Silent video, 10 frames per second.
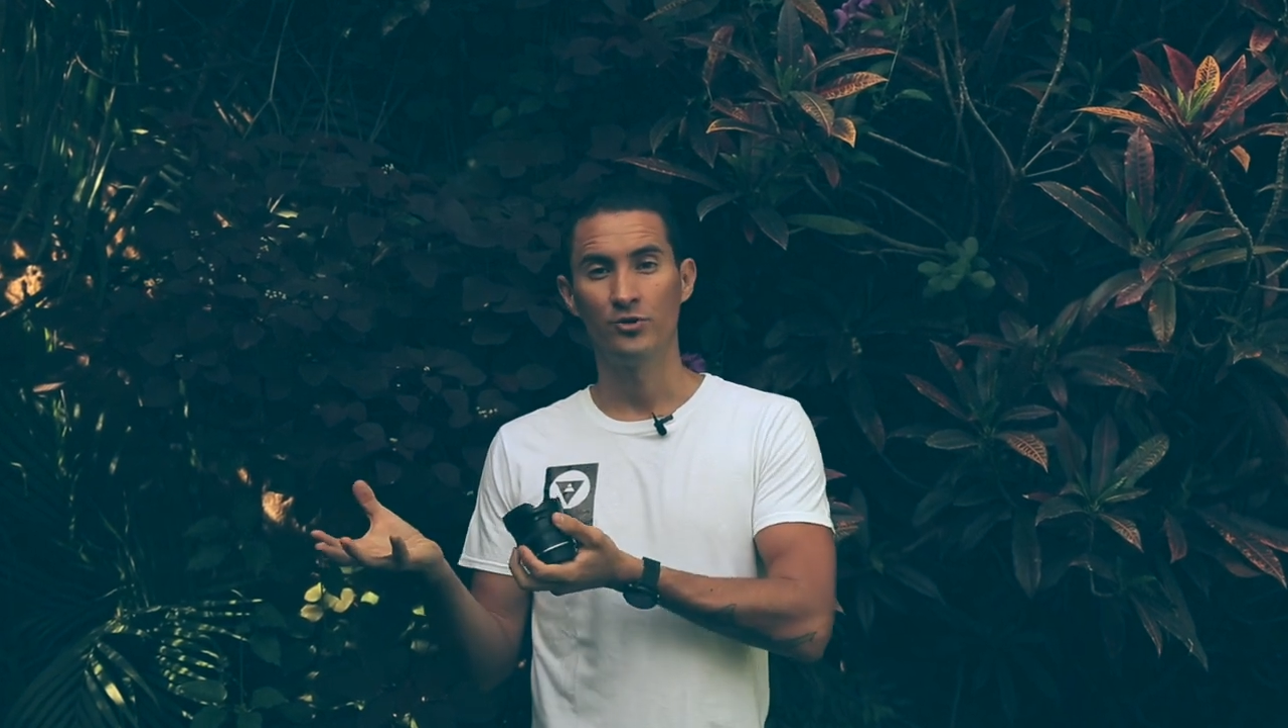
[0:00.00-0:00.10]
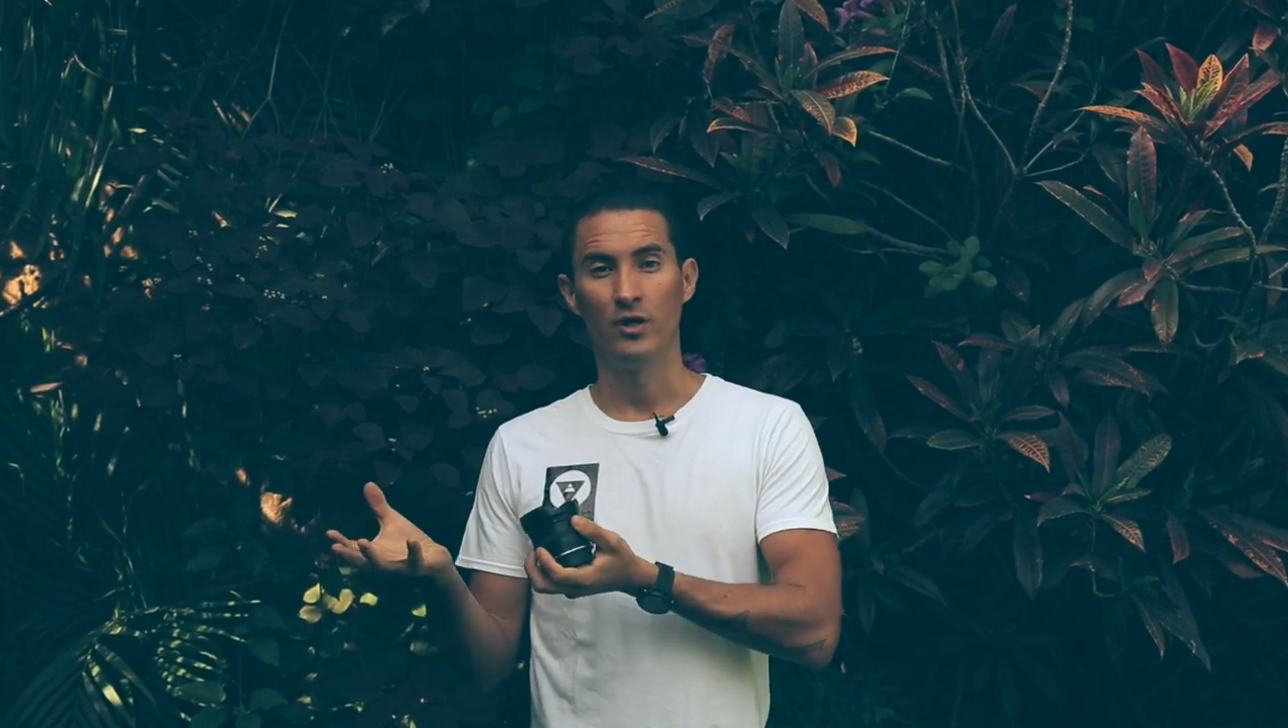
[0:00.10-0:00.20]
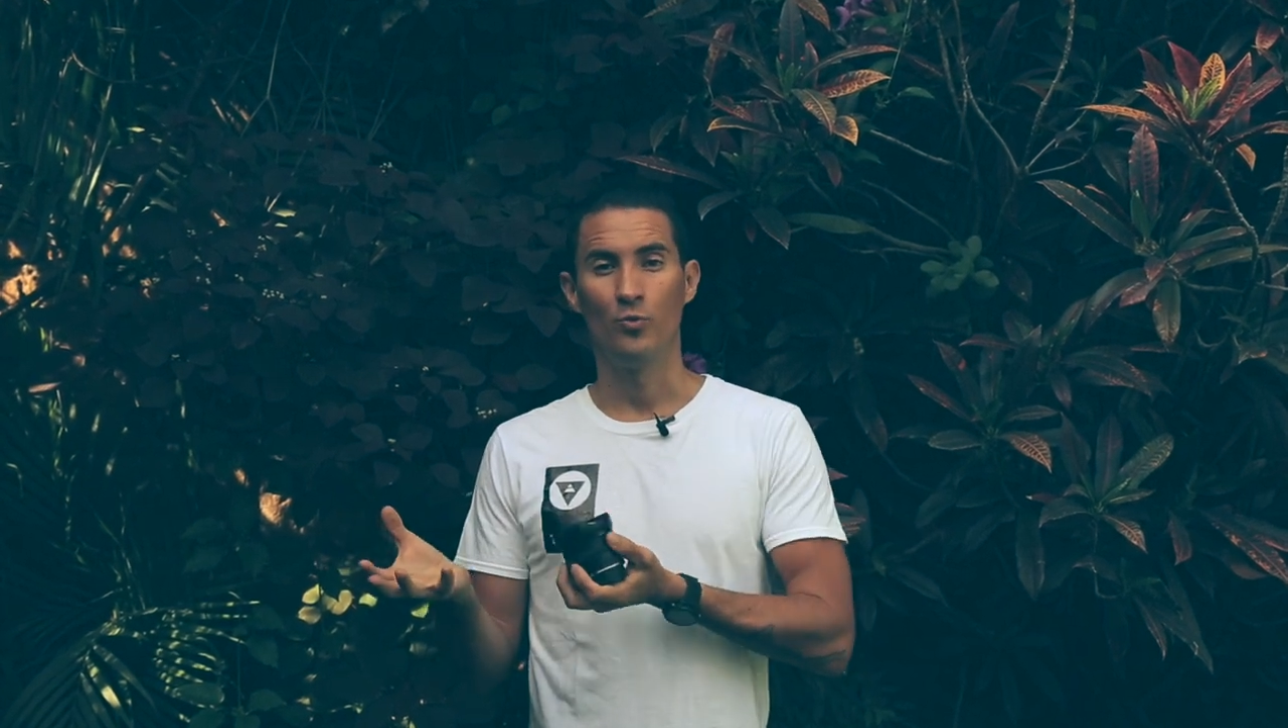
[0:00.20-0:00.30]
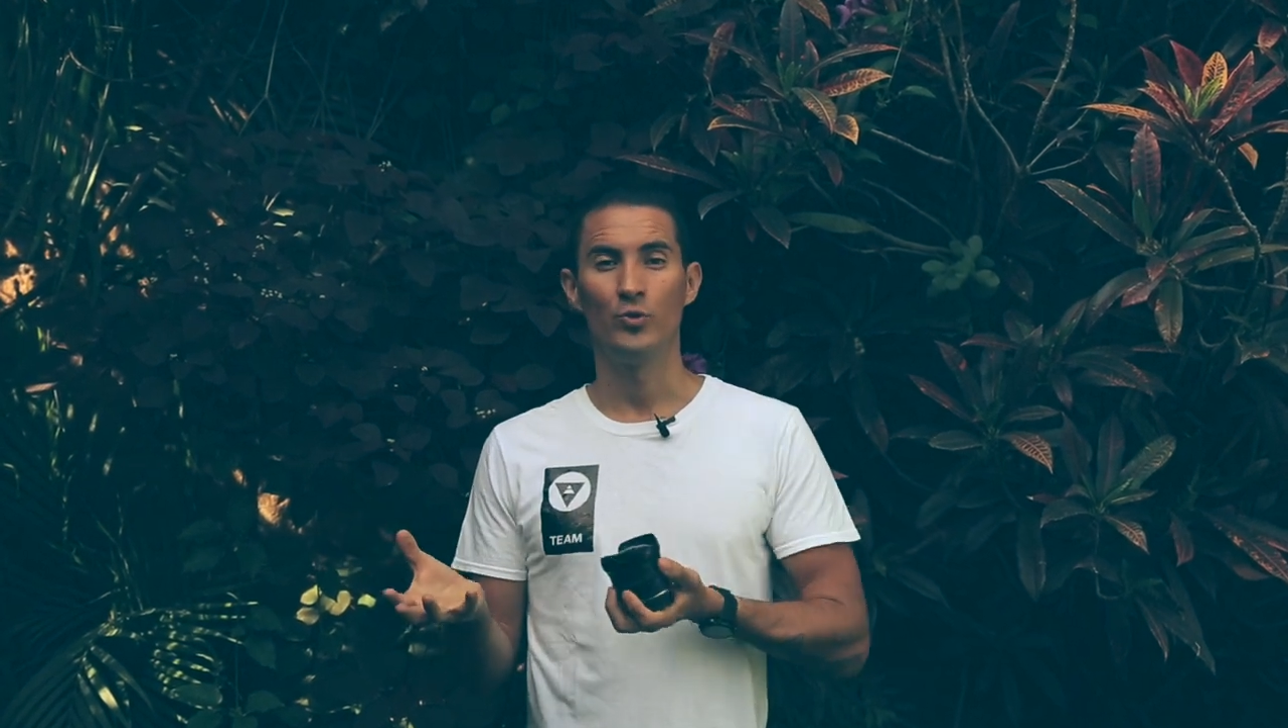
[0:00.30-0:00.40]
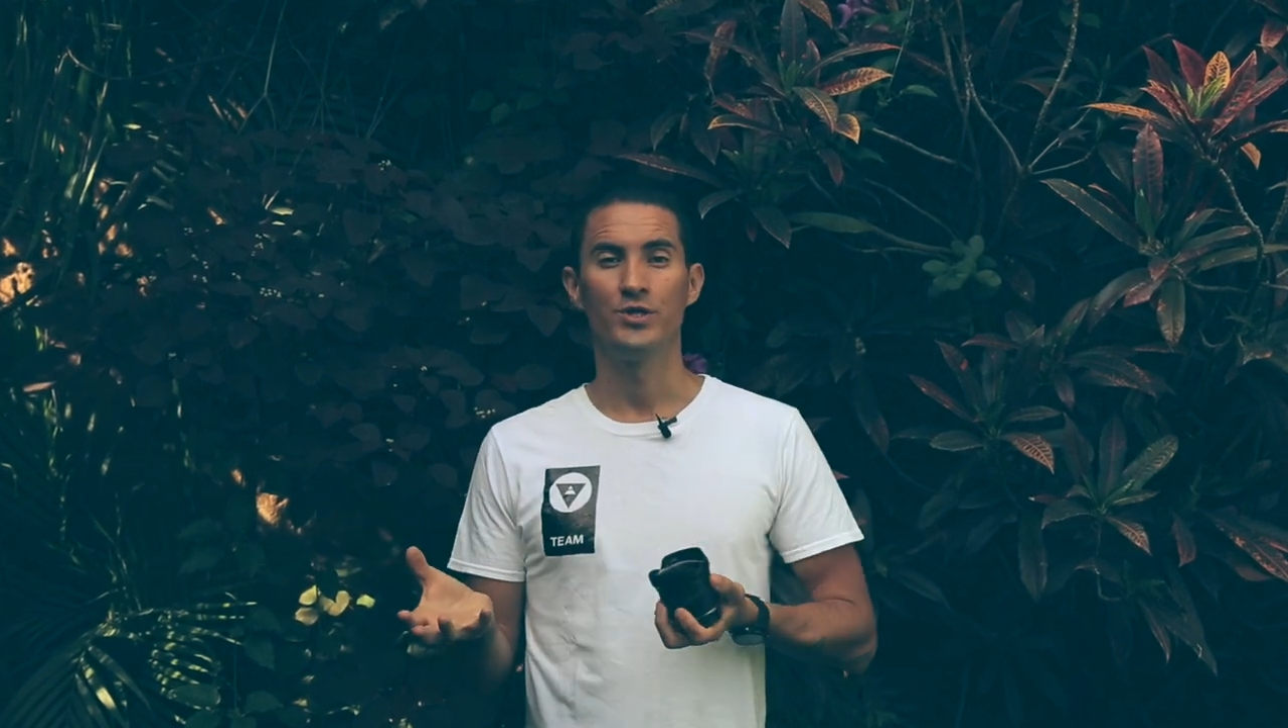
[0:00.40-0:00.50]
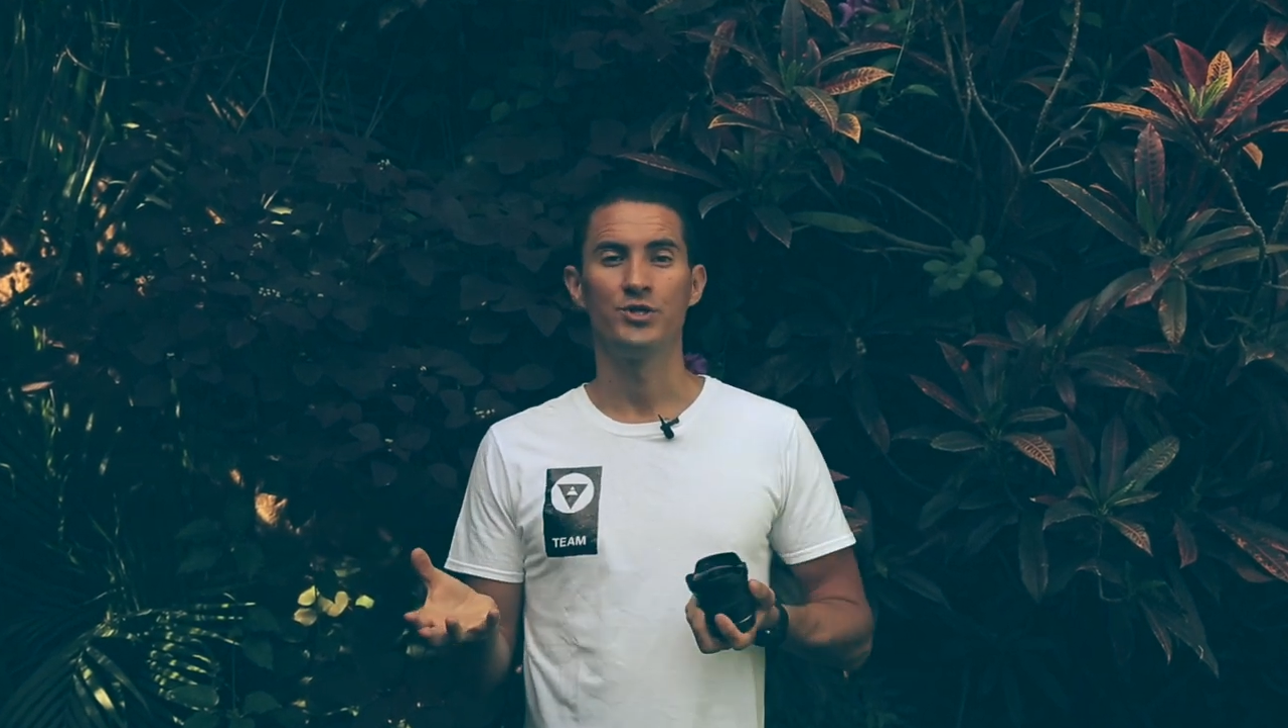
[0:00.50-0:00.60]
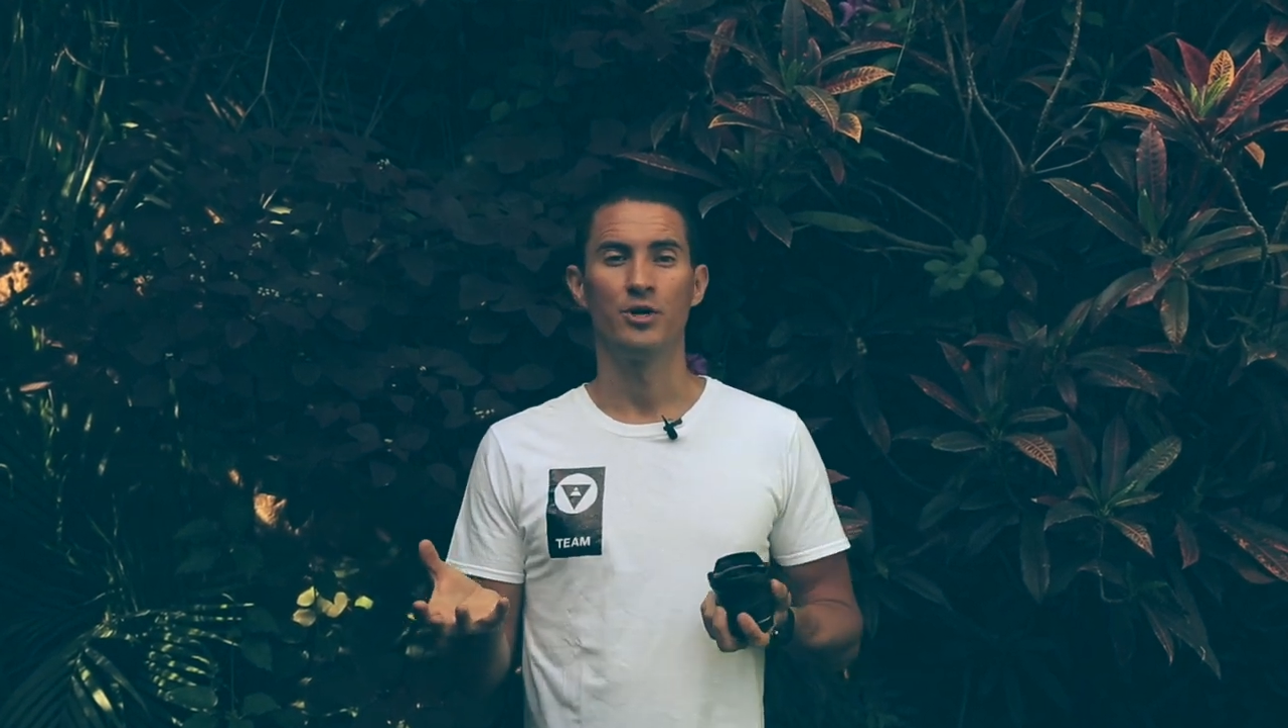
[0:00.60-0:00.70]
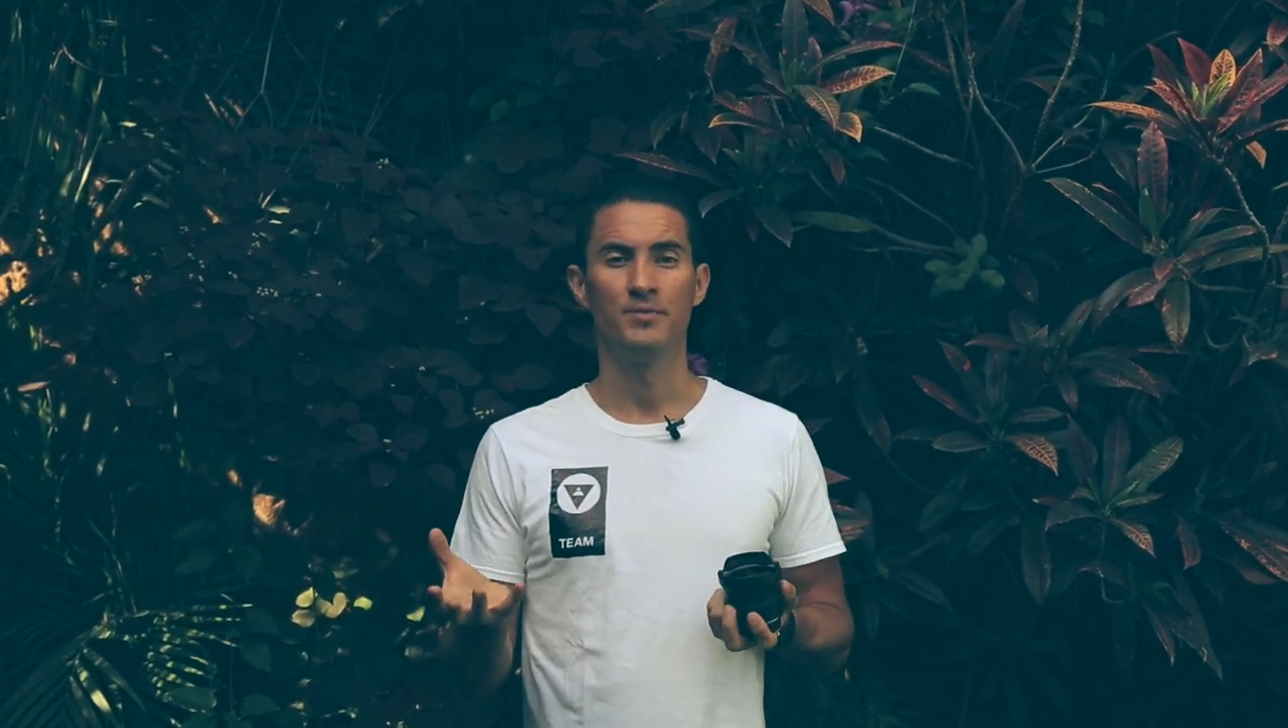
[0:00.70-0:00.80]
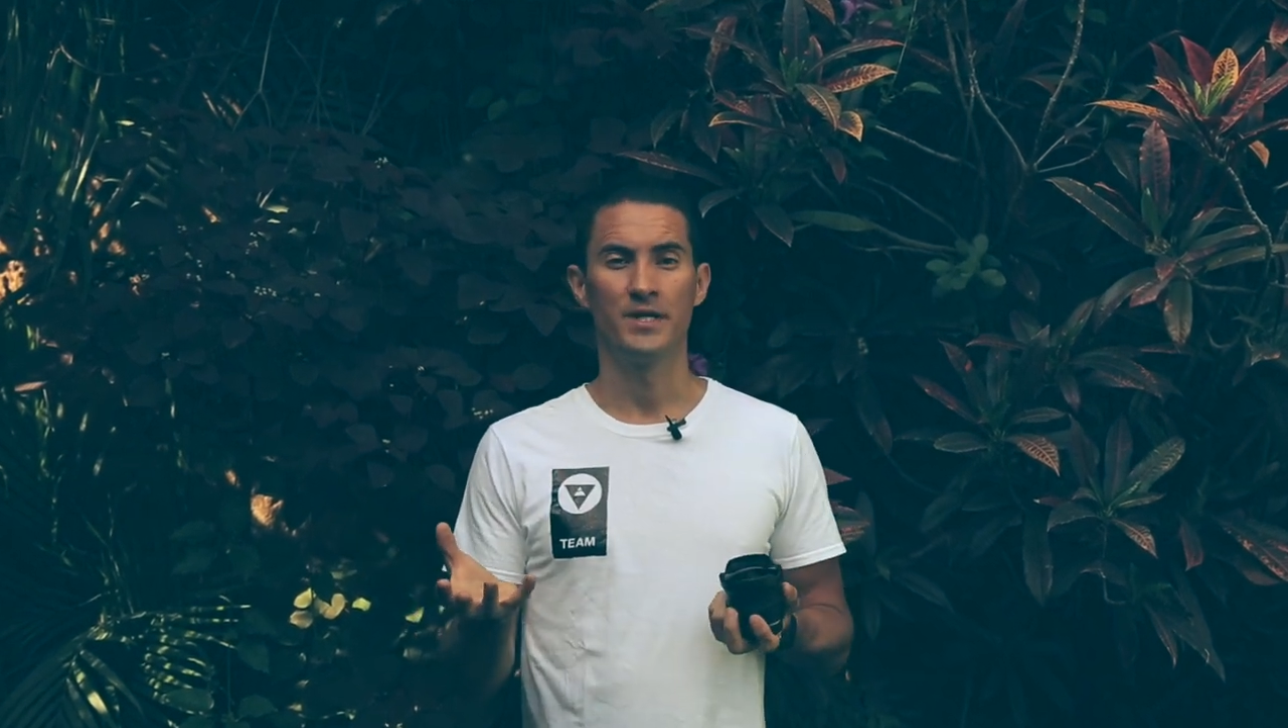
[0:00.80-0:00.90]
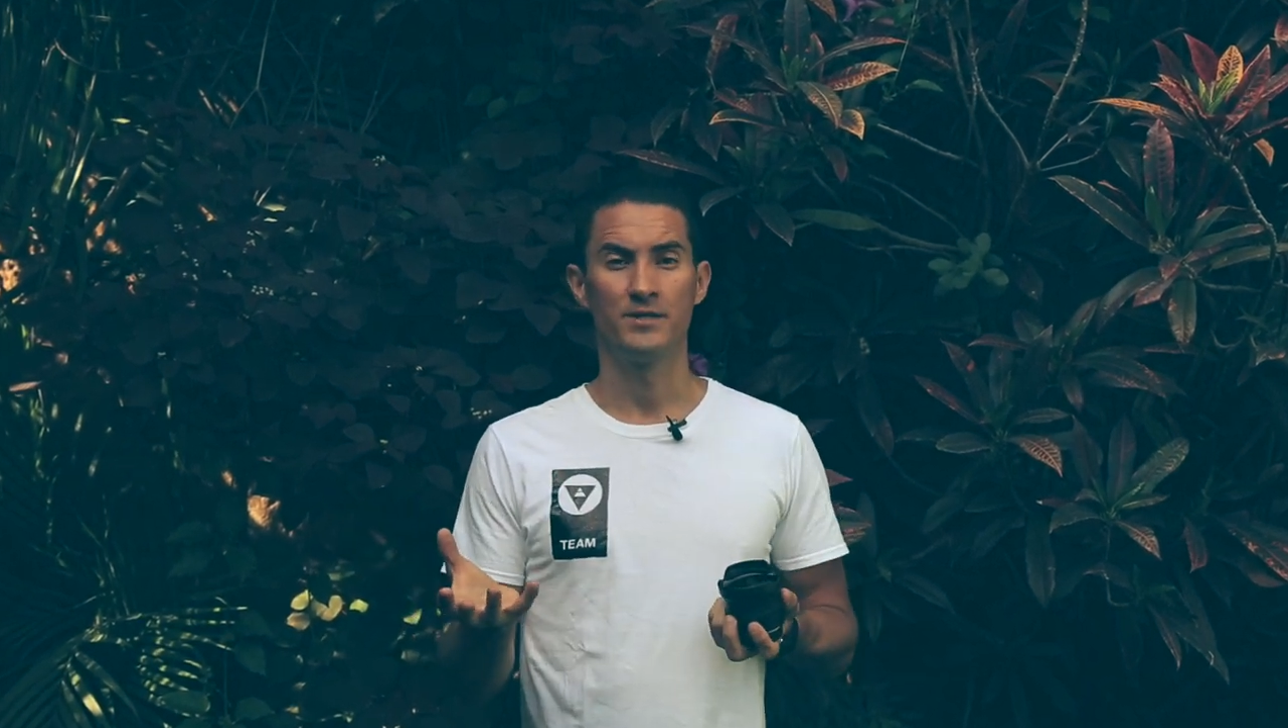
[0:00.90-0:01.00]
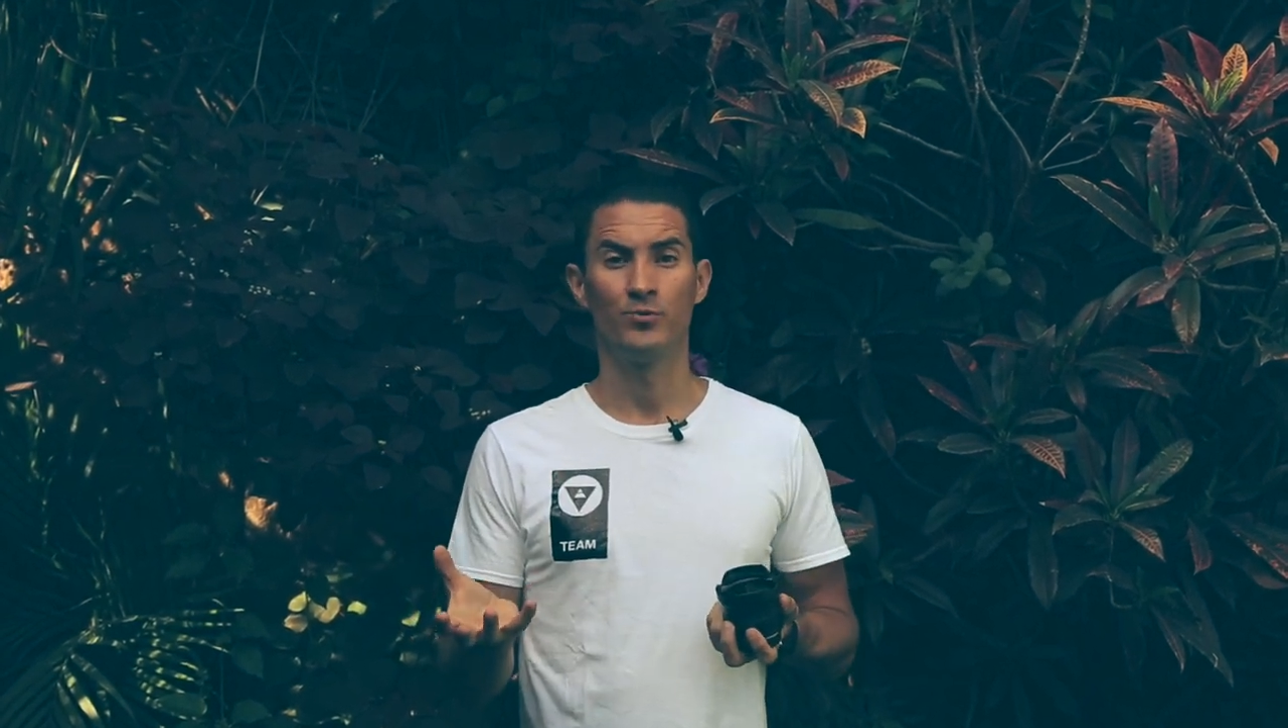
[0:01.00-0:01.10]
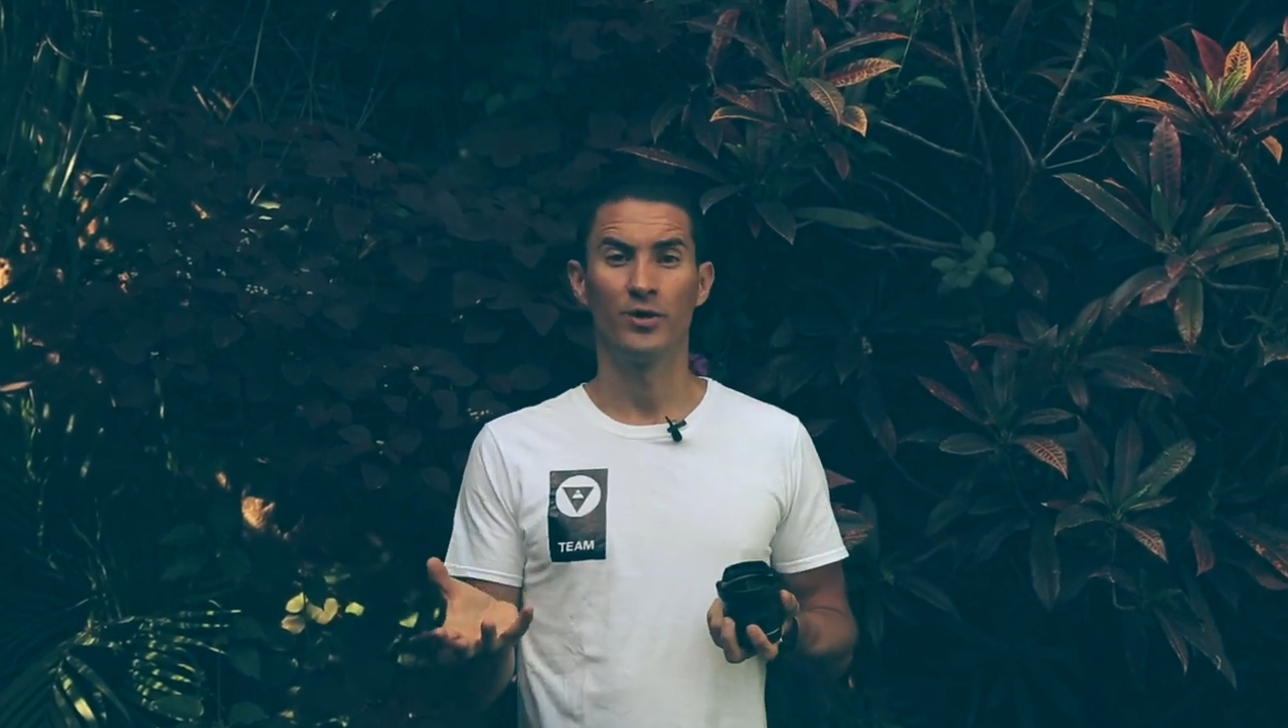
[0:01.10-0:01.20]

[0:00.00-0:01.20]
and which subjects